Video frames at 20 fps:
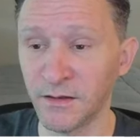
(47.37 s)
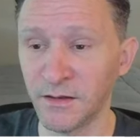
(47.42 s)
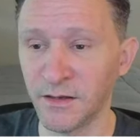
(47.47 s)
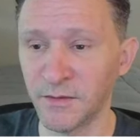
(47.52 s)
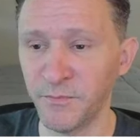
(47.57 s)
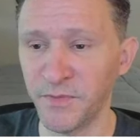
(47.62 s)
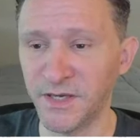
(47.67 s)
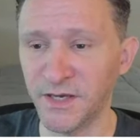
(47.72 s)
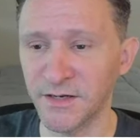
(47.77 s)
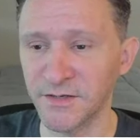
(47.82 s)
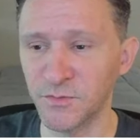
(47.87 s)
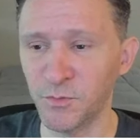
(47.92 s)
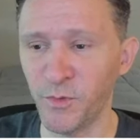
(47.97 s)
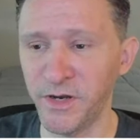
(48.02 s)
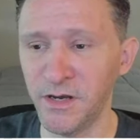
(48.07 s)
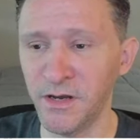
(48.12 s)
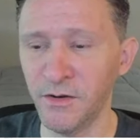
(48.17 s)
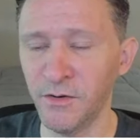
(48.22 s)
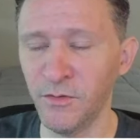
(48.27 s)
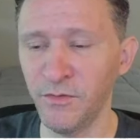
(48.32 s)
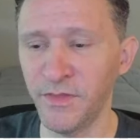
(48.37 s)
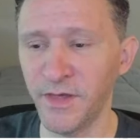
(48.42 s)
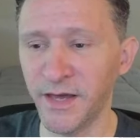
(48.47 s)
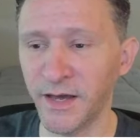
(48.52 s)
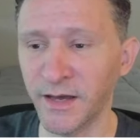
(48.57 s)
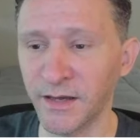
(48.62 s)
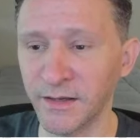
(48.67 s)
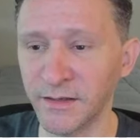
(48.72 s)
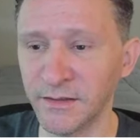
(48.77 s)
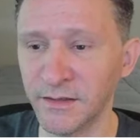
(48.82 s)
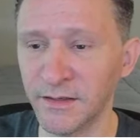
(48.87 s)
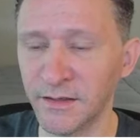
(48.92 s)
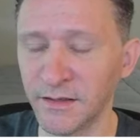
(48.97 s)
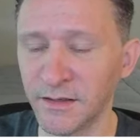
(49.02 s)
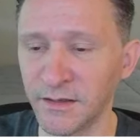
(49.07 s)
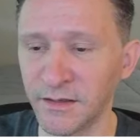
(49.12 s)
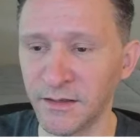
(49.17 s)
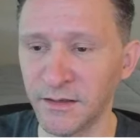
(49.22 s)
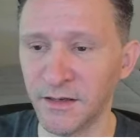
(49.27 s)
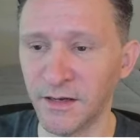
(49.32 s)
because we know that
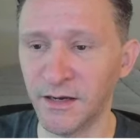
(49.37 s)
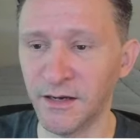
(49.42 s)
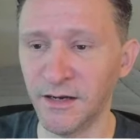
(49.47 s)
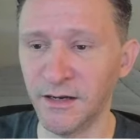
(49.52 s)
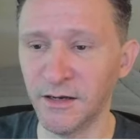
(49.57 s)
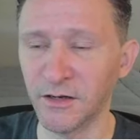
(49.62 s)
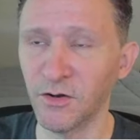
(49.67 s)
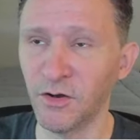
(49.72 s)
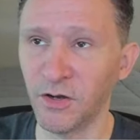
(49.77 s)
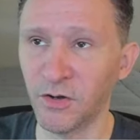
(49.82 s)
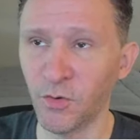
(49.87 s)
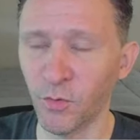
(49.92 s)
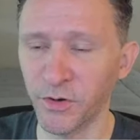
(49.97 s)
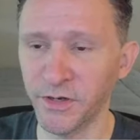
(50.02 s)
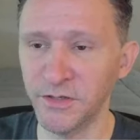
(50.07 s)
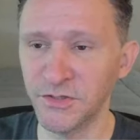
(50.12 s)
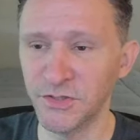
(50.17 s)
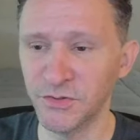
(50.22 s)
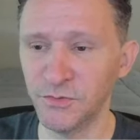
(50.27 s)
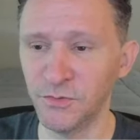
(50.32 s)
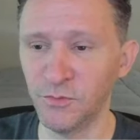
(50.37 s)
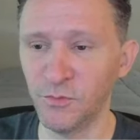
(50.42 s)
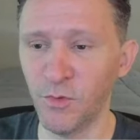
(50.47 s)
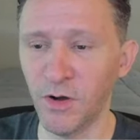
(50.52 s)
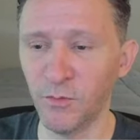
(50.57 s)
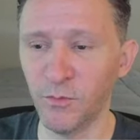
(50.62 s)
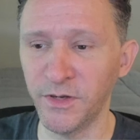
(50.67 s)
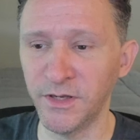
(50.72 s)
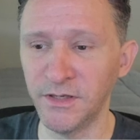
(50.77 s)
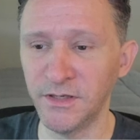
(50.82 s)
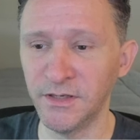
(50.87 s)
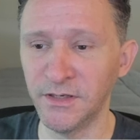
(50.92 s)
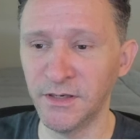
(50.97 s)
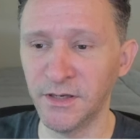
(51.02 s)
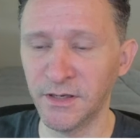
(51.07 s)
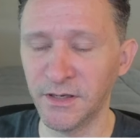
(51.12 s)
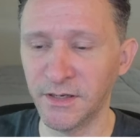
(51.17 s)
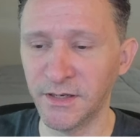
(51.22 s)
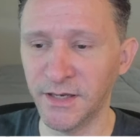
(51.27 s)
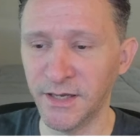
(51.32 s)
according to what we
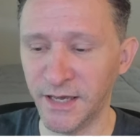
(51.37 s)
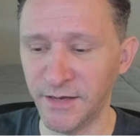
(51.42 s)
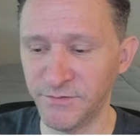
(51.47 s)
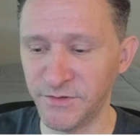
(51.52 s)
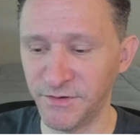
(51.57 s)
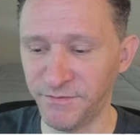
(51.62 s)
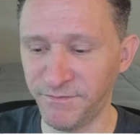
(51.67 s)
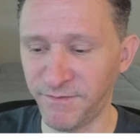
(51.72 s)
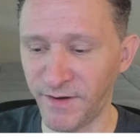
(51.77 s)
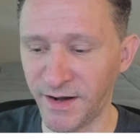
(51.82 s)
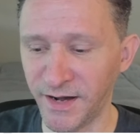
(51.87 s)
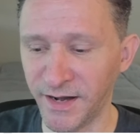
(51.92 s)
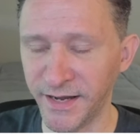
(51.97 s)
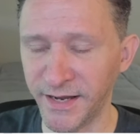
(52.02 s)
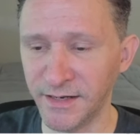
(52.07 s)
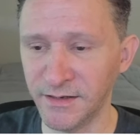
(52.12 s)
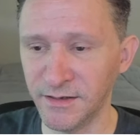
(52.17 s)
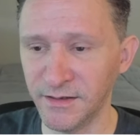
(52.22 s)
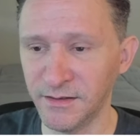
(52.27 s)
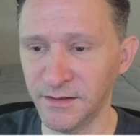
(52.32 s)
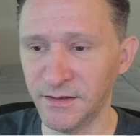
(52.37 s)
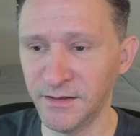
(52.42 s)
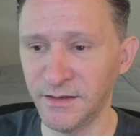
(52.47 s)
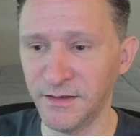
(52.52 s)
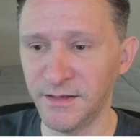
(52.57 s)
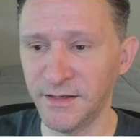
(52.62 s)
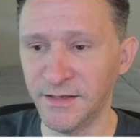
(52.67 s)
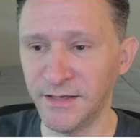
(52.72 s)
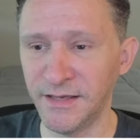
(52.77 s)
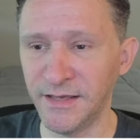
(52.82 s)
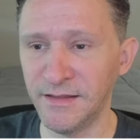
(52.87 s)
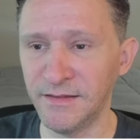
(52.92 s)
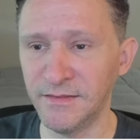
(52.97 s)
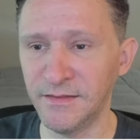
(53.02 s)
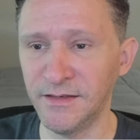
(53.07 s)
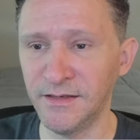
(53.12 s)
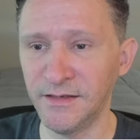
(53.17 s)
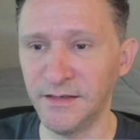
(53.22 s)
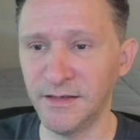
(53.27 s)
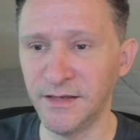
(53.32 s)
have defined in
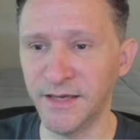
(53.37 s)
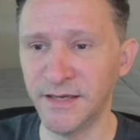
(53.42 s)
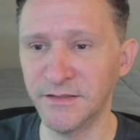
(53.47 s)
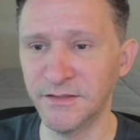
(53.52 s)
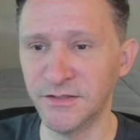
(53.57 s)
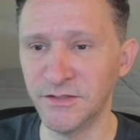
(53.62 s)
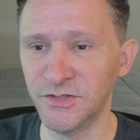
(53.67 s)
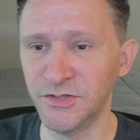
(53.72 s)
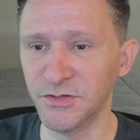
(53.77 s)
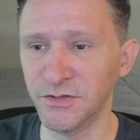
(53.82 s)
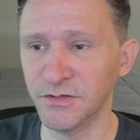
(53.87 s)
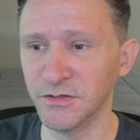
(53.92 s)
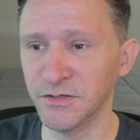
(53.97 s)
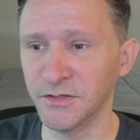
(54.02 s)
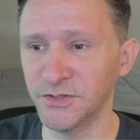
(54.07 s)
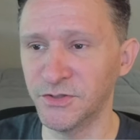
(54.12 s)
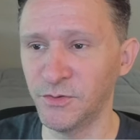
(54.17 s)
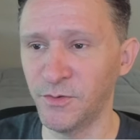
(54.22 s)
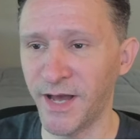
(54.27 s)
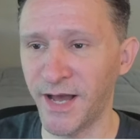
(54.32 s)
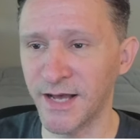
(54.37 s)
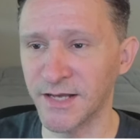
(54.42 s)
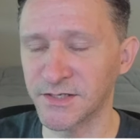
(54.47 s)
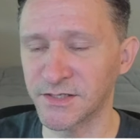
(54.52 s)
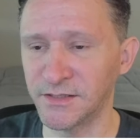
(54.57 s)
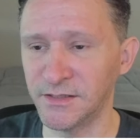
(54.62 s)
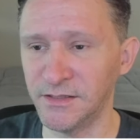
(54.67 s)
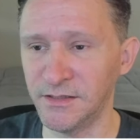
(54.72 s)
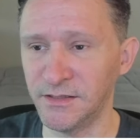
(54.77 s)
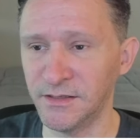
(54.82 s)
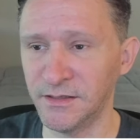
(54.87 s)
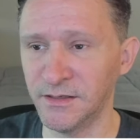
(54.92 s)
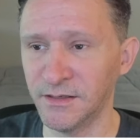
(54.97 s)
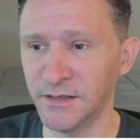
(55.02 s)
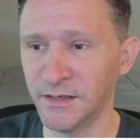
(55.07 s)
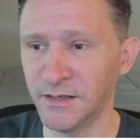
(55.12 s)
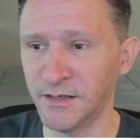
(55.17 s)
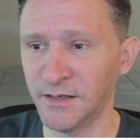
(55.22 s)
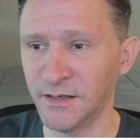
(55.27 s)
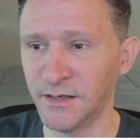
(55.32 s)
the integer to ASCII,
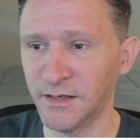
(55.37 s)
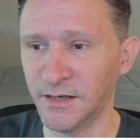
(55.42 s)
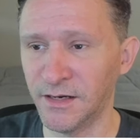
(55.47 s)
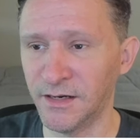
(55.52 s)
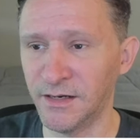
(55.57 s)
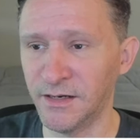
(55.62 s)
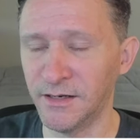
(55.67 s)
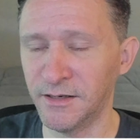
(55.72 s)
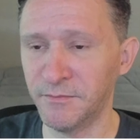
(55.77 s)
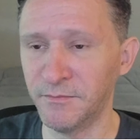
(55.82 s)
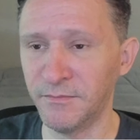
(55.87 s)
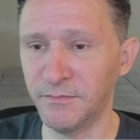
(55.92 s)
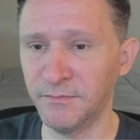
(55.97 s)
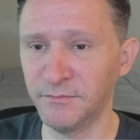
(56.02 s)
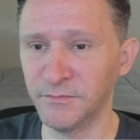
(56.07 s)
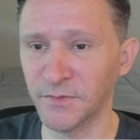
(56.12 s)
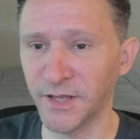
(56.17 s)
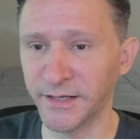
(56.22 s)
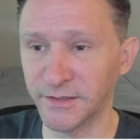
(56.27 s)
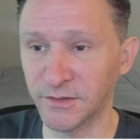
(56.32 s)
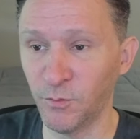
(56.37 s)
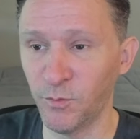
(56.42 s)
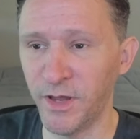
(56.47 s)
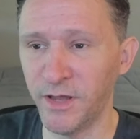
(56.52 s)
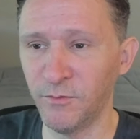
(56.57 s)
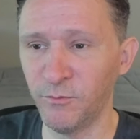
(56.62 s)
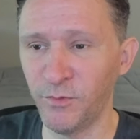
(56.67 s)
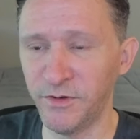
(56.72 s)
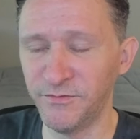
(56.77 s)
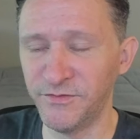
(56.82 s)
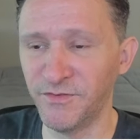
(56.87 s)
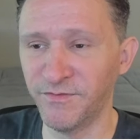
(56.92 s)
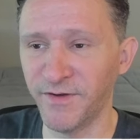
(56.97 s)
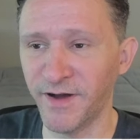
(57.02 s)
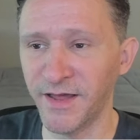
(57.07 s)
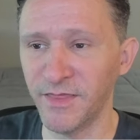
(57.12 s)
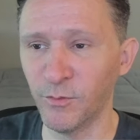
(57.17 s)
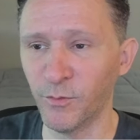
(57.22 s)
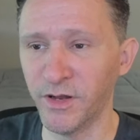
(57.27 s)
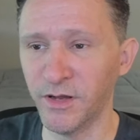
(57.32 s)
like the way we've
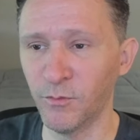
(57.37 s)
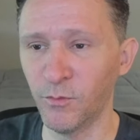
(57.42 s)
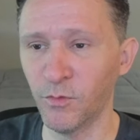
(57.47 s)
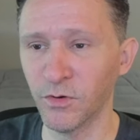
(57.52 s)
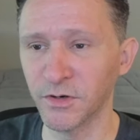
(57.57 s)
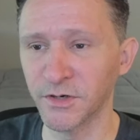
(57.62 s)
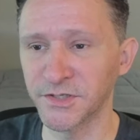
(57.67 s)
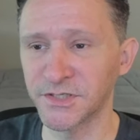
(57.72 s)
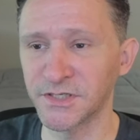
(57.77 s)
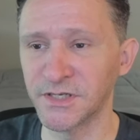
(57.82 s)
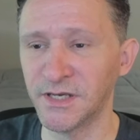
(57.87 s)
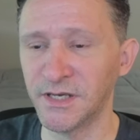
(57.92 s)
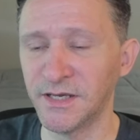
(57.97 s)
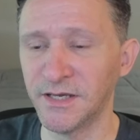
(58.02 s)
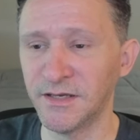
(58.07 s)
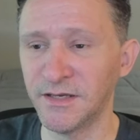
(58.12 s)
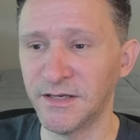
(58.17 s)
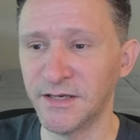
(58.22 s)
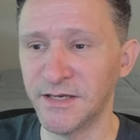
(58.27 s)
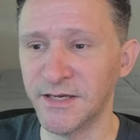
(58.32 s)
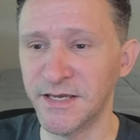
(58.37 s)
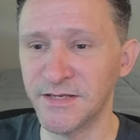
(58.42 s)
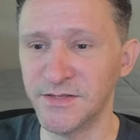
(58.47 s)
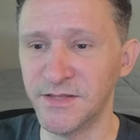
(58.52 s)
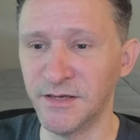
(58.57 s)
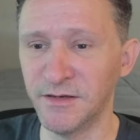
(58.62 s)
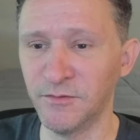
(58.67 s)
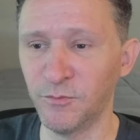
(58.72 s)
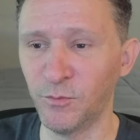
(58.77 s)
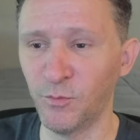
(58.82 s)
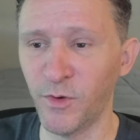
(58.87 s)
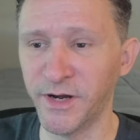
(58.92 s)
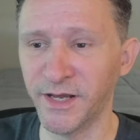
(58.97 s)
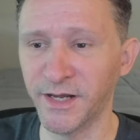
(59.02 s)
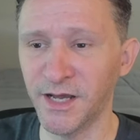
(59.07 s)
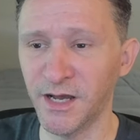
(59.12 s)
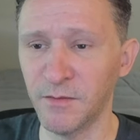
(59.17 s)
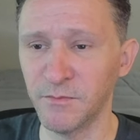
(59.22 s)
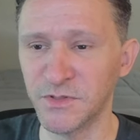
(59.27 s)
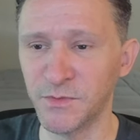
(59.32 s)
defined the way it works, is that when it
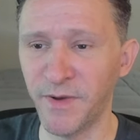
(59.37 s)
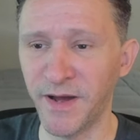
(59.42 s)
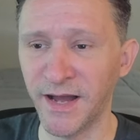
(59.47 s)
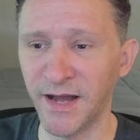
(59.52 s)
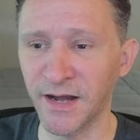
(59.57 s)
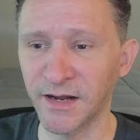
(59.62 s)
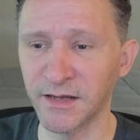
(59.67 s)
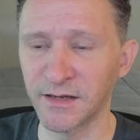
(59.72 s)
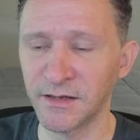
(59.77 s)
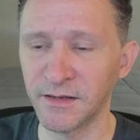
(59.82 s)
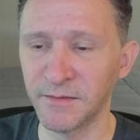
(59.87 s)
comes back,